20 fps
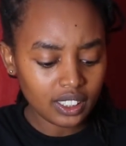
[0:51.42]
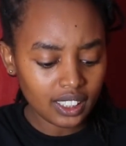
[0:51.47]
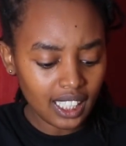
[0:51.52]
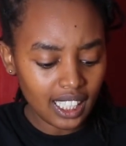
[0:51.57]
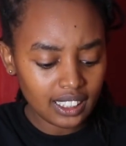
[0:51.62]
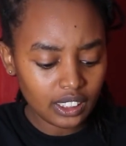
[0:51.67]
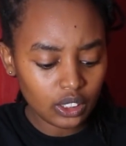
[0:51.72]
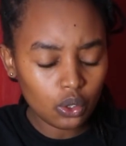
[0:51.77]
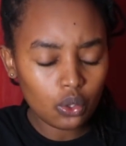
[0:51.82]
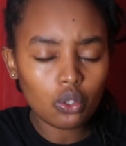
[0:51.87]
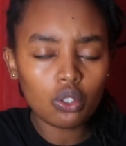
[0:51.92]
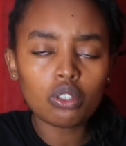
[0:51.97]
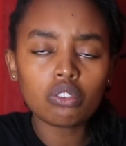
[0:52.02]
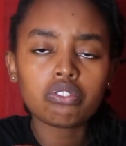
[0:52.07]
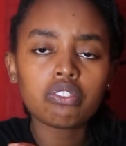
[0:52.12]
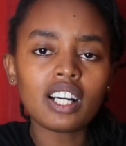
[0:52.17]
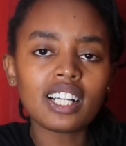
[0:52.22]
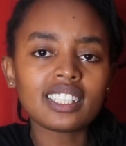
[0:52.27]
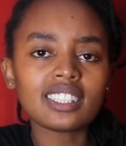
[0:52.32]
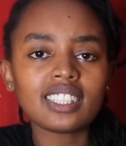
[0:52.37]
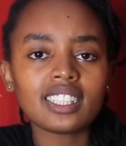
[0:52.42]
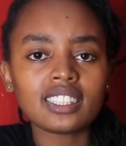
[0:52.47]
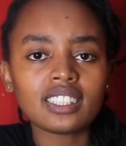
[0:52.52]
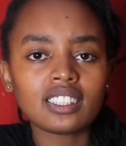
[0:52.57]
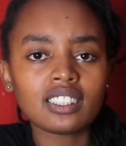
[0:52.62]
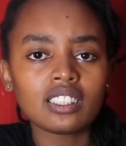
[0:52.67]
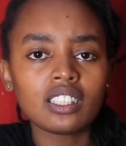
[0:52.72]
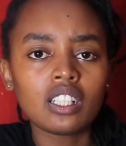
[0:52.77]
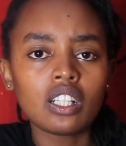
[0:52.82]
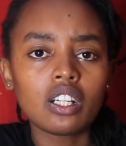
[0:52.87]
cultural
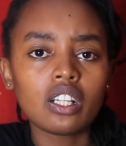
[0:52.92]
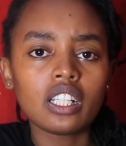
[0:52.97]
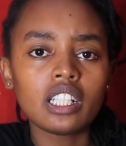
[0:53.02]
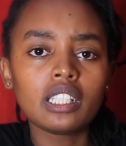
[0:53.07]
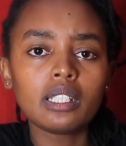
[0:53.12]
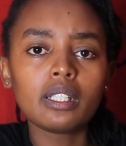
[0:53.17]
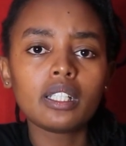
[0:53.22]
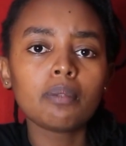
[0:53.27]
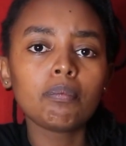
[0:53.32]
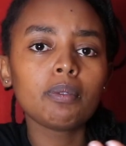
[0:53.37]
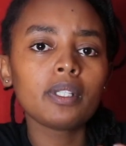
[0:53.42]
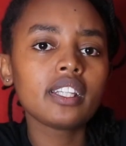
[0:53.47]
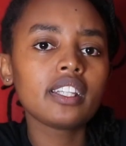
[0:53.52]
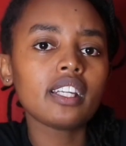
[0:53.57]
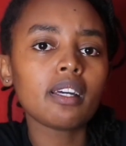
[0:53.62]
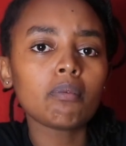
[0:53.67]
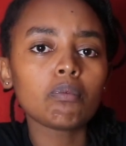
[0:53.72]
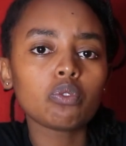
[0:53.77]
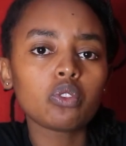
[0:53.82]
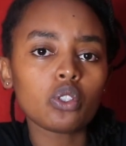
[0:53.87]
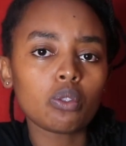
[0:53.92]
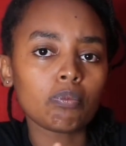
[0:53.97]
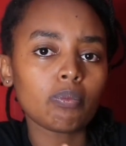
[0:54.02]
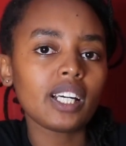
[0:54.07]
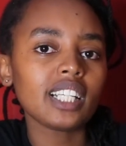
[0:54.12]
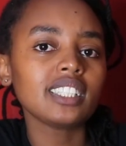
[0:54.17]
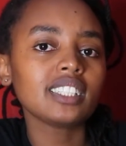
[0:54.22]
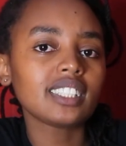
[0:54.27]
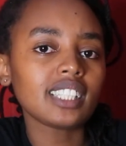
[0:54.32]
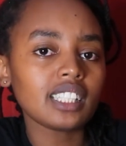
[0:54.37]
factors inhibit them from
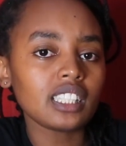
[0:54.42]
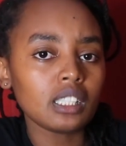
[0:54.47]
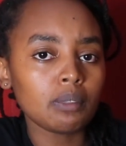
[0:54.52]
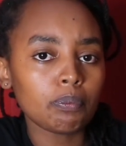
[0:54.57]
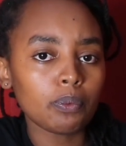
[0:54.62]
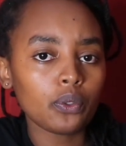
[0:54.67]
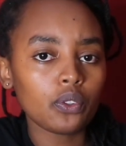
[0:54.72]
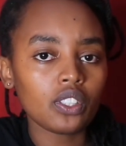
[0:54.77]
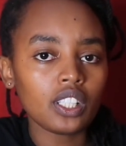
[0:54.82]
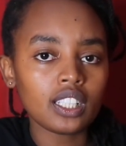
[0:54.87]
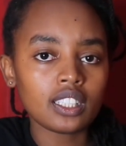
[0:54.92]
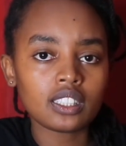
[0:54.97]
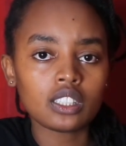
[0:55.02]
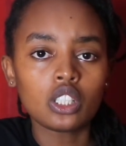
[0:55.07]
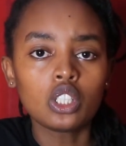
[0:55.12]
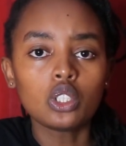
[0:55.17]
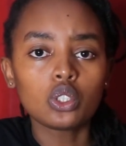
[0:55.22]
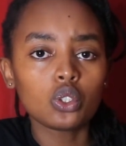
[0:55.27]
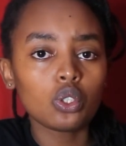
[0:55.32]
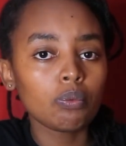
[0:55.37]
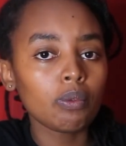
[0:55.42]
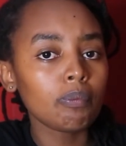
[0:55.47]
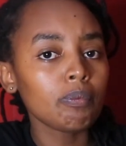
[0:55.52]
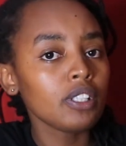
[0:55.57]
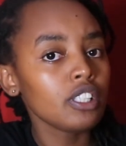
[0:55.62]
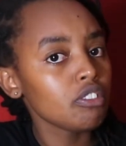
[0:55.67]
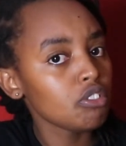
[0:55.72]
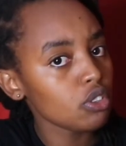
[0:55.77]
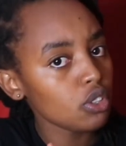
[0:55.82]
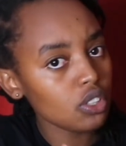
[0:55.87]
buying certain products. So
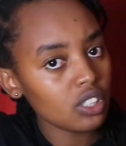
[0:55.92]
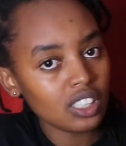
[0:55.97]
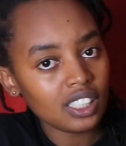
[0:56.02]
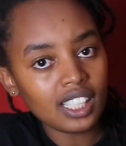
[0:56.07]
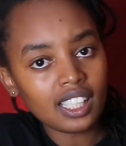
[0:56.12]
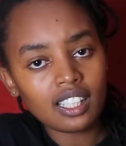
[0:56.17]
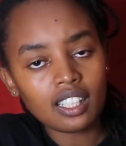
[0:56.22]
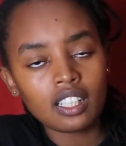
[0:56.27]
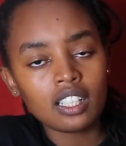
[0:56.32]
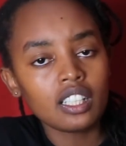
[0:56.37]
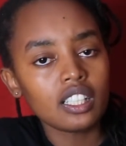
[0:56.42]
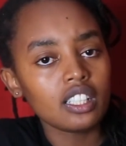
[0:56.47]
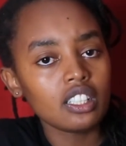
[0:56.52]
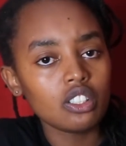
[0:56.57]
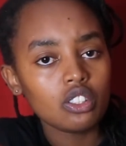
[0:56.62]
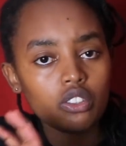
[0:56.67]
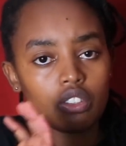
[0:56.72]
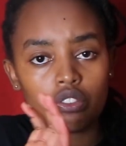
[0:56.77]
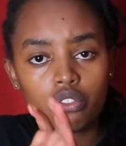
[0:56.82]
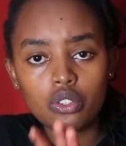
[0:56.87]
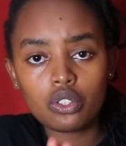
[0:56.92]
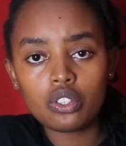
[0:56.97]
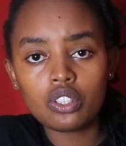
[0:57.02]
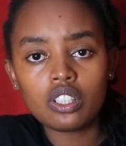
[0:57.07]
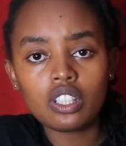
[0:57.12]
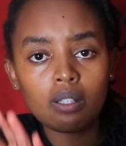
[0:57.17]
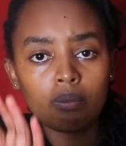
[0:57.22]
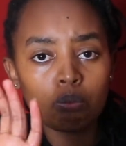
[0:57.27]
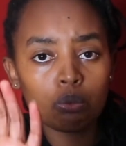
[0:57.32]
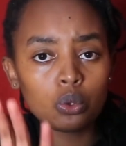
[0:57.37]
maybe if you're in
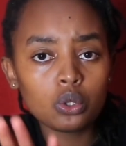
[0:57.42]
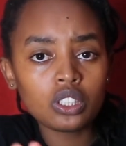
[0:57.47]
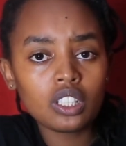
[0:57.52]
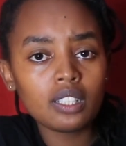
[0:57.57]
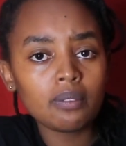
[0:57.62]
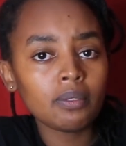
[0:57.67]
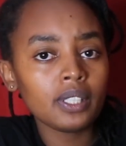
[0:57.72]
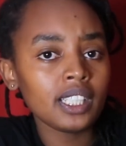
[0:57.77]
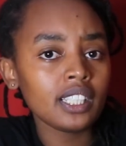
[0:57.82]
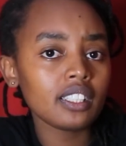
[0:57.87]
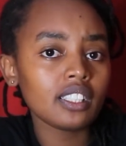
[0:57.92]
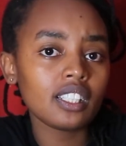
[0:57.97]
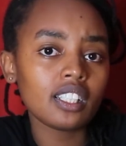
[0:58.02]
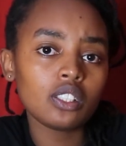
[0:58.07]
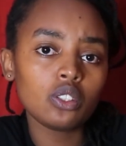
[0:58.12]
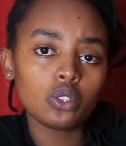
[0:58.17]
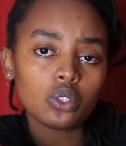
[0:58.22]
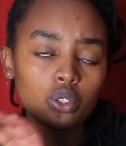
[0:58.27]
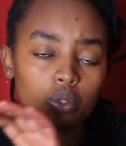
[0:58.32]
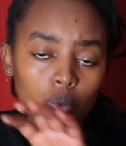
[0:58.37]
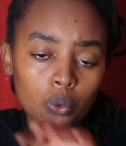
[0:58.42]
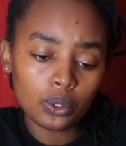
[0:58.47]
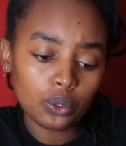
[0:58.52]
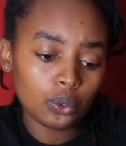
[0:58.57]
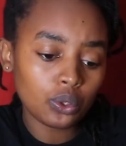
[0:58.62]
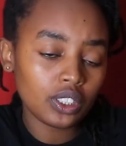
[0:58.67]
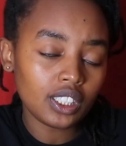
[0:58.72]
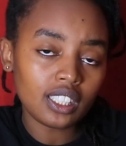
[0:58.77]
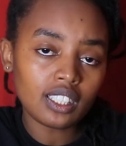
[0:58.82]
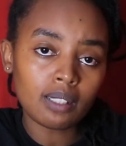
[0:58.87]
a Muslim area, you want
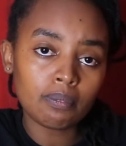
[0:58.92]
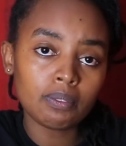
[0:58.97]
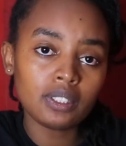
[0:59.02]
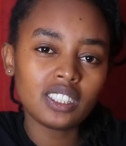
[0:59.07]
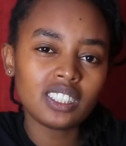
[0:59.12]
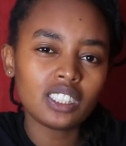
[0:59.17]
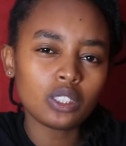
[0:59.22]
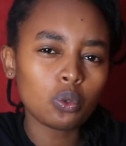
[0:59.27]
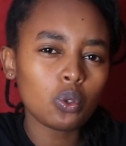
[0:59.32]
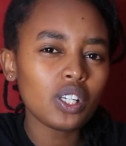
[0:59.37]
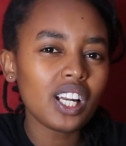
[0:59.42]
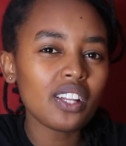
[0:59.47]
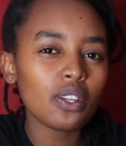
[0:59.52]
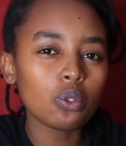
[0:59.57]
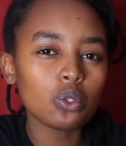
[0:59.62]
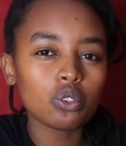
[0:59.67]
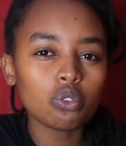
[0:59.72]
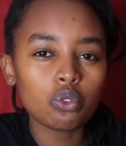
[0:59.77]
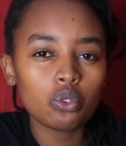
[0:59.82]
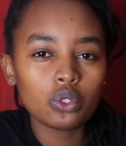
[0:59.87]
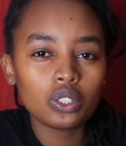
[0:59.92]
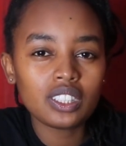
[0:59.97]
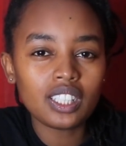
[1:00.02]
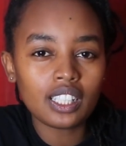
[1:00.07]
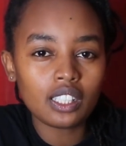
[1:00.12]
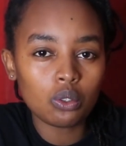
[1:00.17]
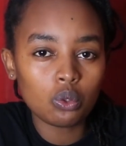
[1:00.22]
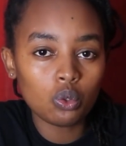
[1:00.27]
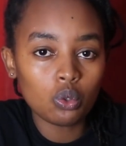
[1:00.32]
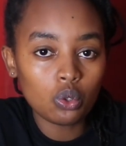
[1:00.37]
to start a business, what are those foods
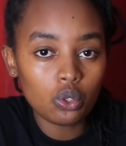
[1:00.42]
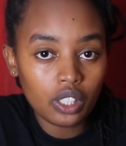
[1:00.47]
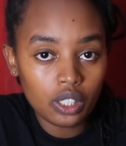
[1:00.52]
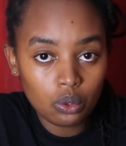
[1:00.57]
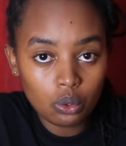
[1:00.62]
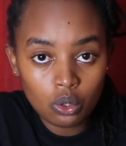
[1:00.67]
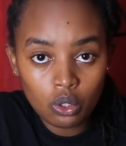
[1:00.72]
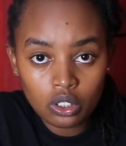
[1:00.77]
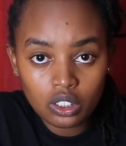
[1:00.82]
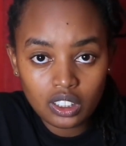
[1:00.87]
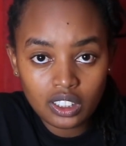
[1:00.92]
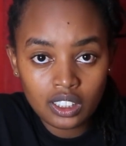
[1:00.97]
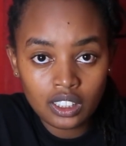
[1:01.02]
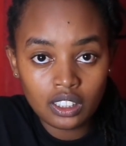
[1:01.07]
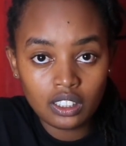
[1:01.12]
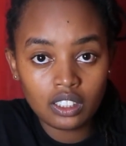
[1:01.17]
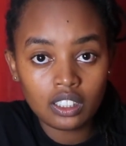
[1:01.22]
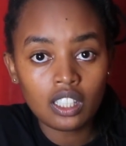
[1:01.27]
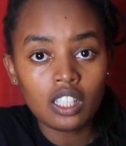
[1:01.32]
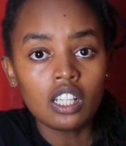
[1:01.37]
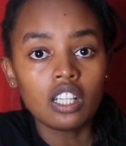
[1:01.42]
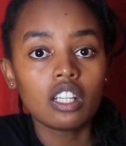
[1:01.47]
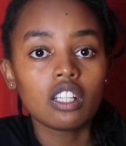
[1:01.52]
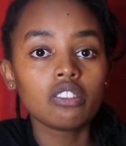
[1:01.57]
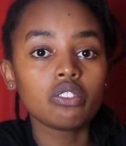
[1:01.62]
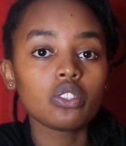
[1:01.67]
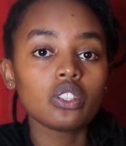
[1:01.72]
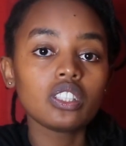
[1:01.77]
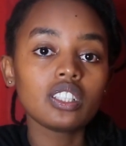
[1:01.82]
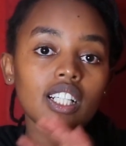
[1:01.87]
that they do not eat?
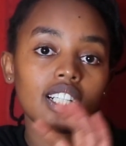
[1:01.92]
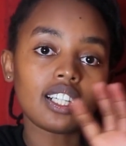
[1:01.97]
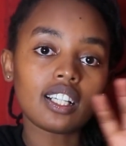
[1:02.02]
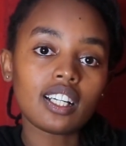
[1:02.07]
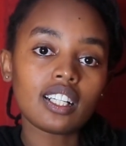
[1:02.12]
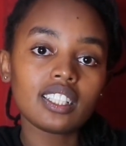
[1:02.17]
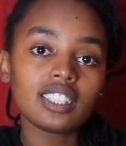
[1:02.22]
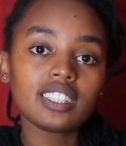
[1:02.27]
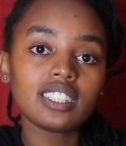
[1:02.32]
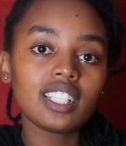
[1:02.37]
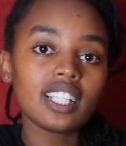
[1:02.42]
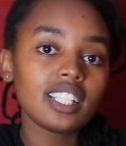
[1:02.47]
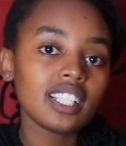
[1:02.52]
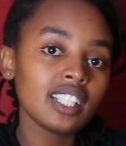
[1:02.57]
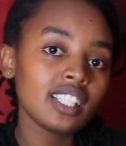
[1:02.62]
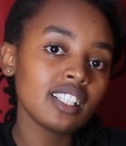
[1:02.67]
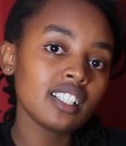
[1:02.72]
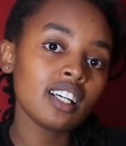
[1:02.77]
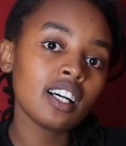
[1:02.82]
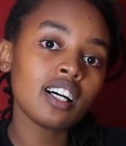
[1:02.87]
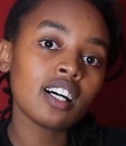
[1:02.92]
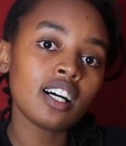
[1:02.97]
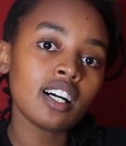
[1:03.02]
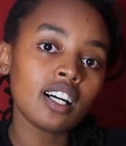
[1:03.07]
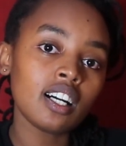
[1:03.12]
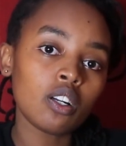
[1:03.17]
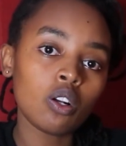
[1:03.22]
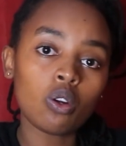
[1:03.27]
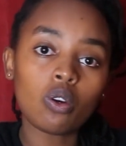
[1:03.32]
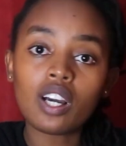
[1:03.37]
If you're in a Christian
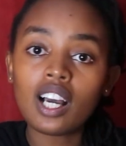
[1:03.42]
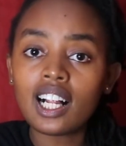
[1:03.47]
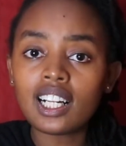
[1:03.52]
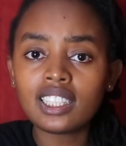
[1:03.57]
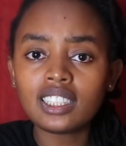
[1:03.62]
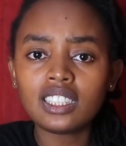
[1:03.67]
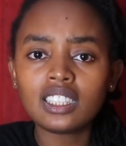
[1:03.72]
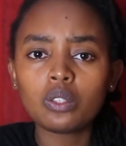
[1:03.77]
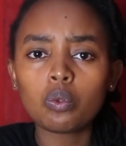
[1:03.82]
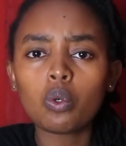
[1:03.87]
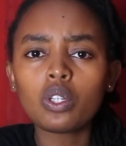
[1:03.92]
locality,